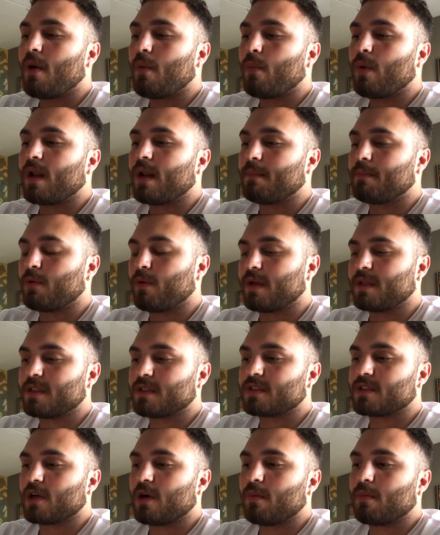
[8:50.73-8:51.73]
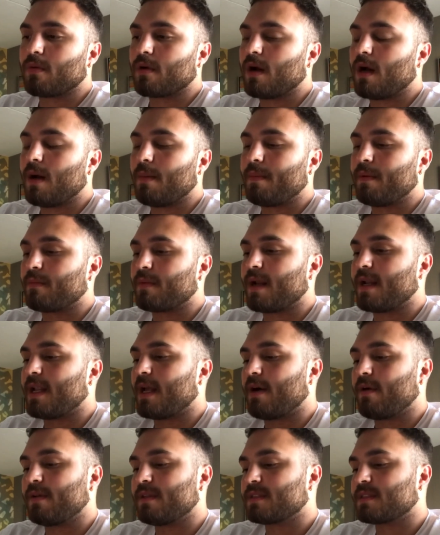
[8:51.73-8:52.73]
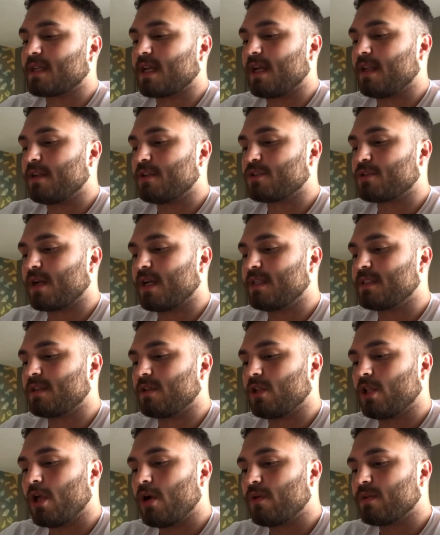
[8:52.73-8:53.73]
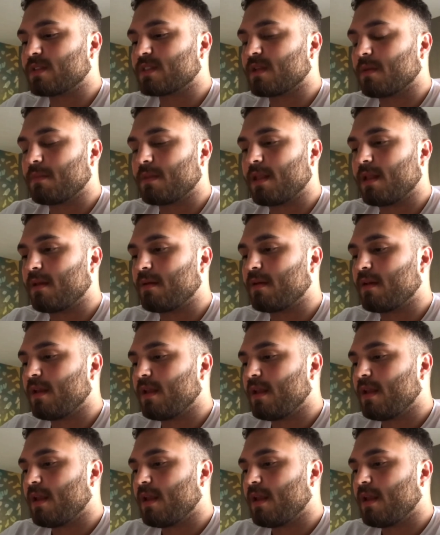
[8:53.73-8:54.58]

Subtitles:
when I'm going to sober up, and right now it's kind of trying to load something,